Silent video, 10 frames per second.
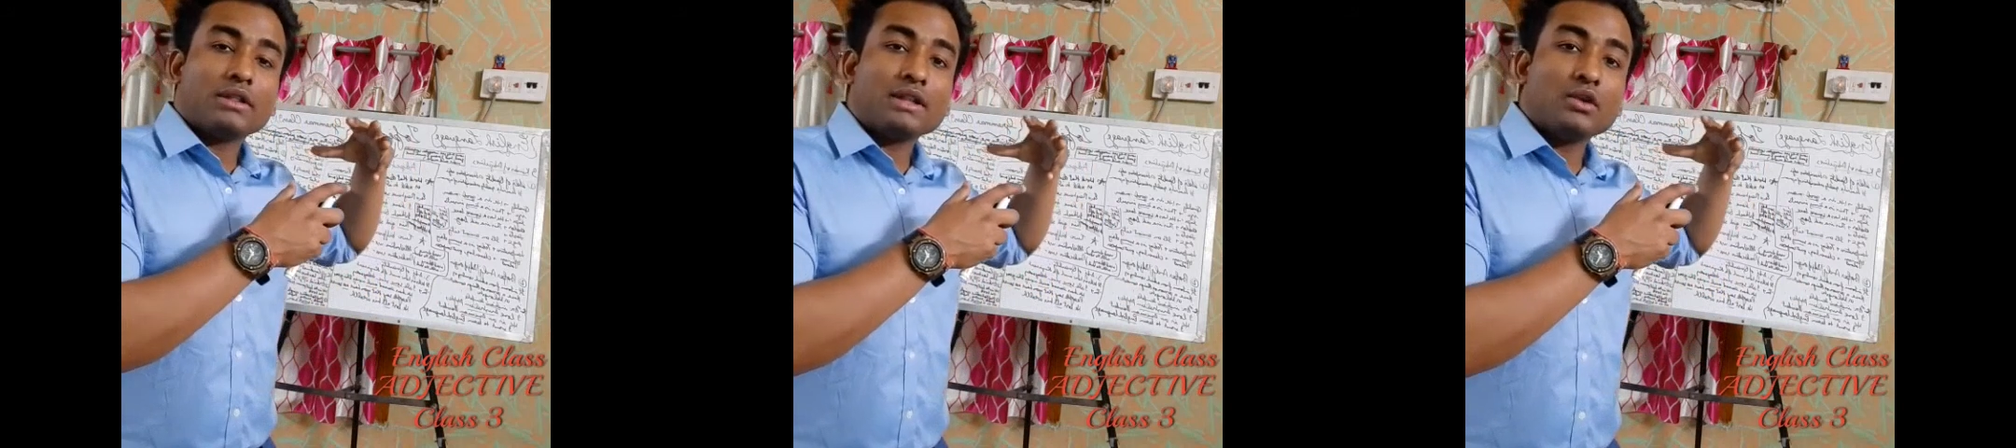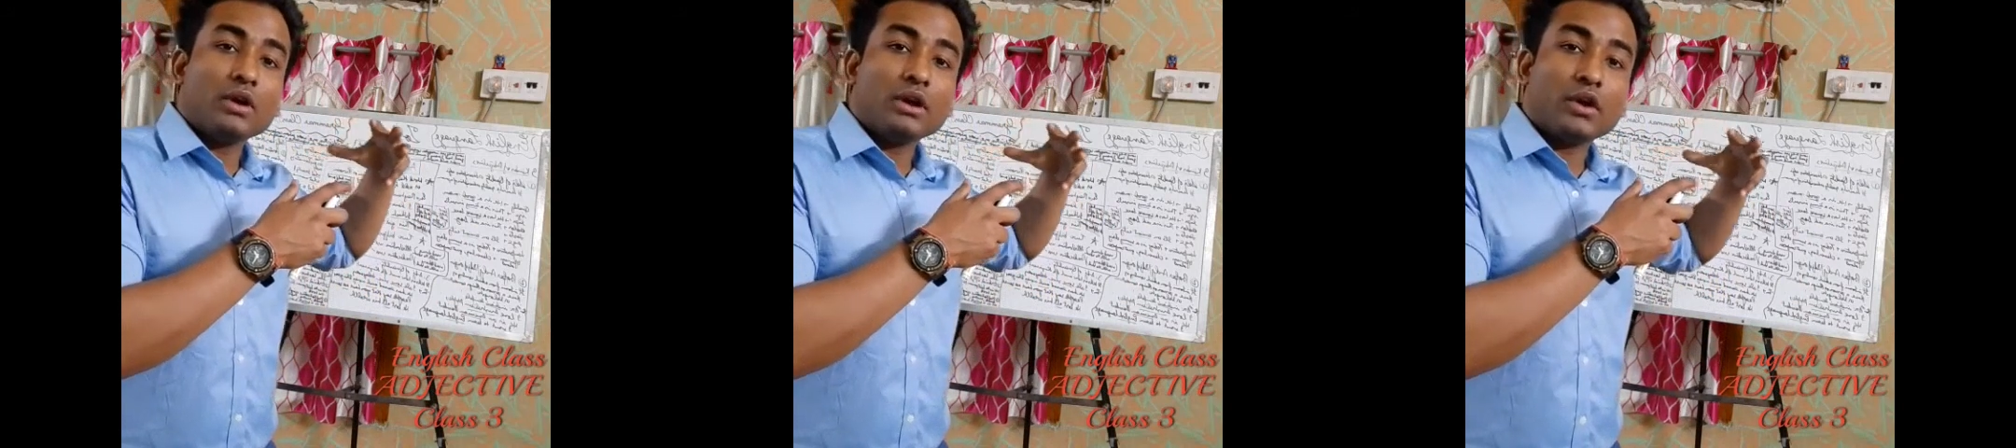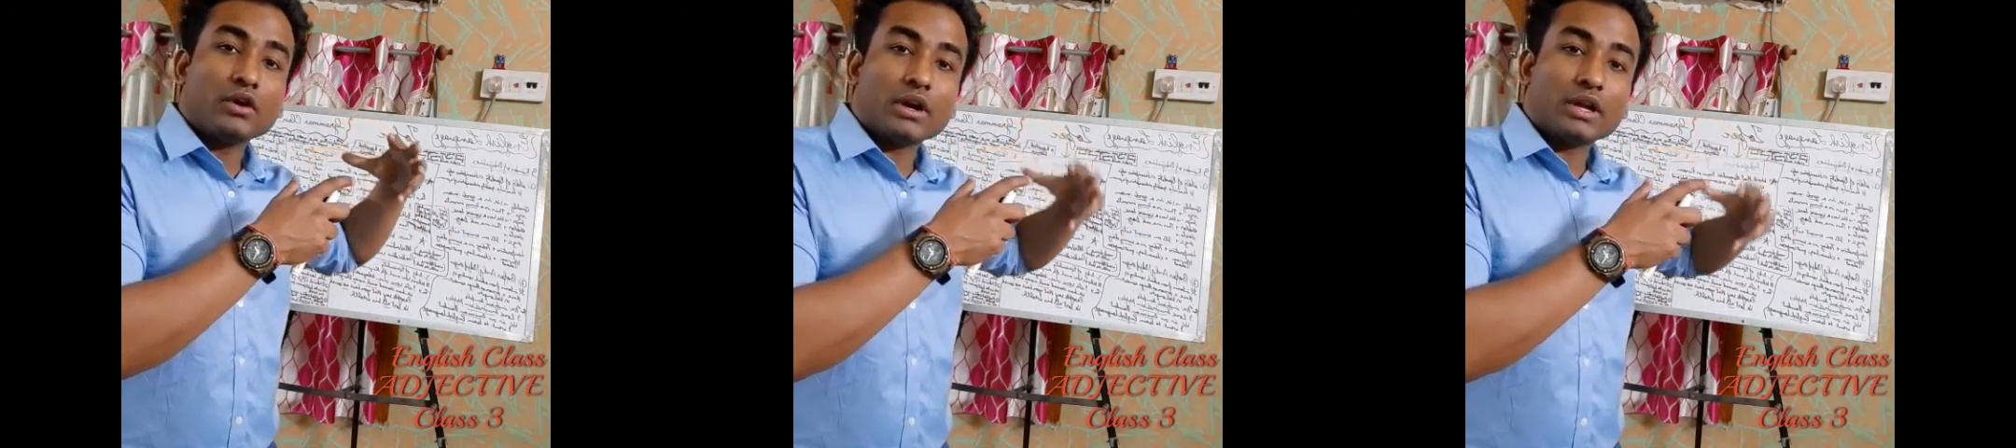you
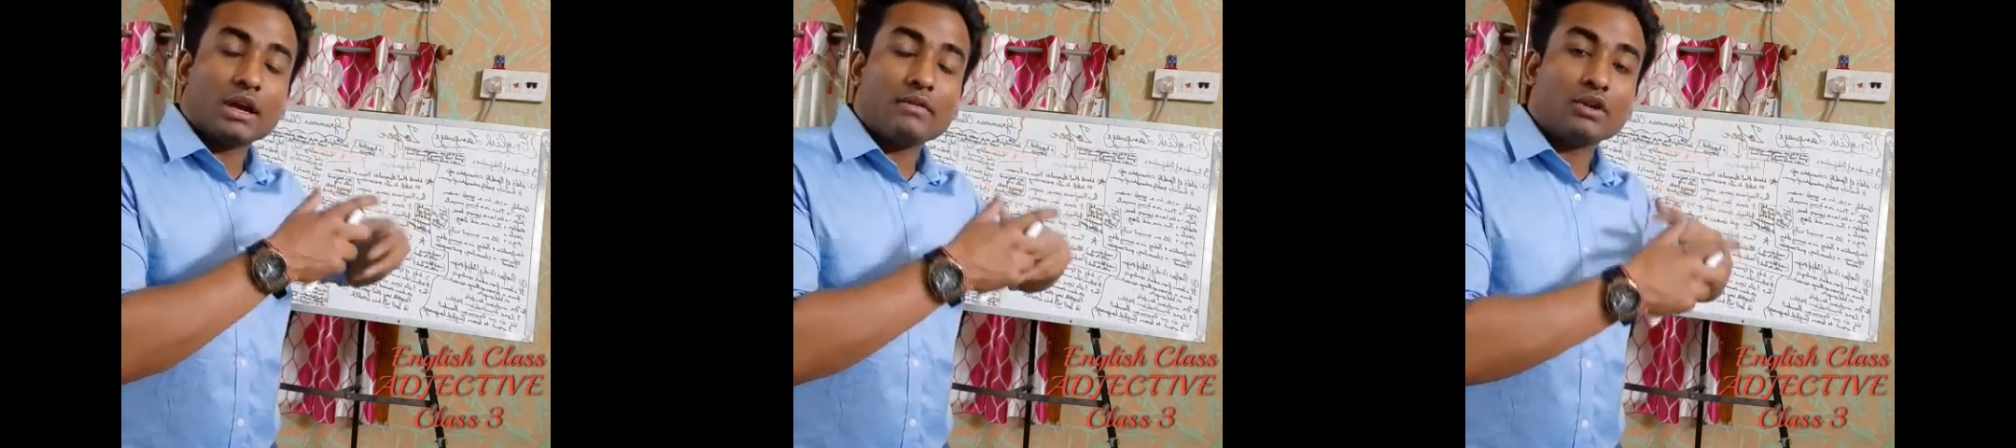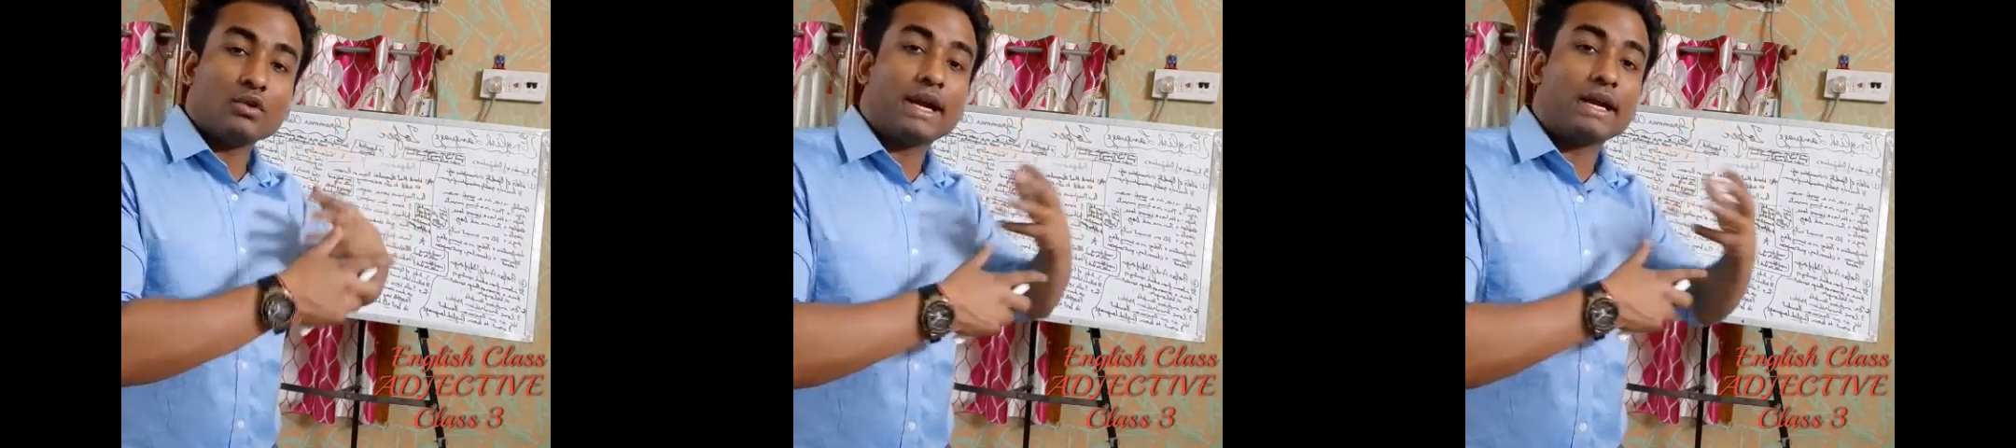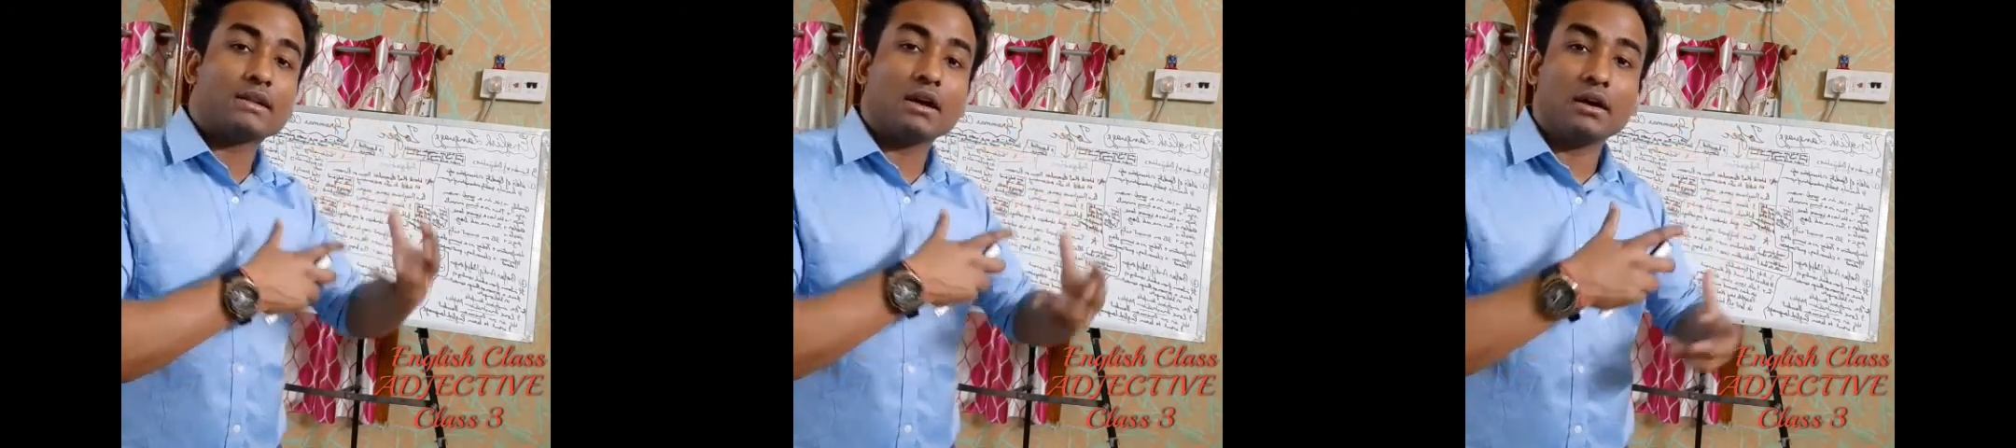are not able to
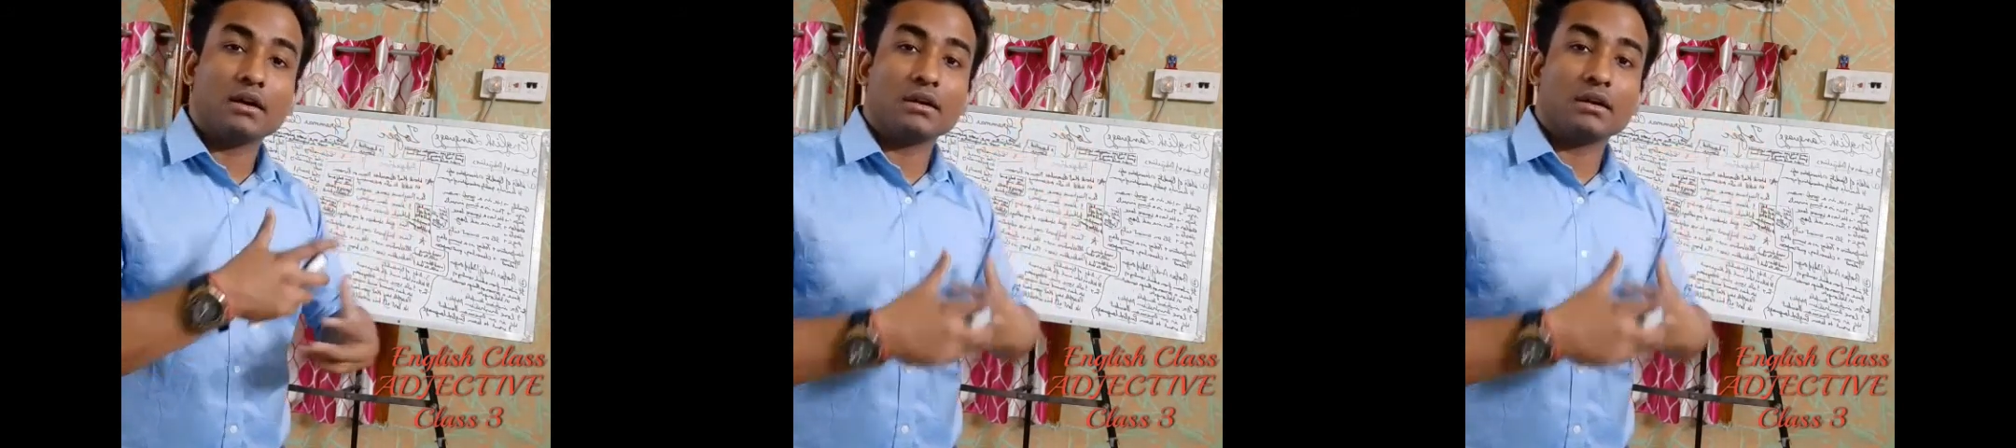get the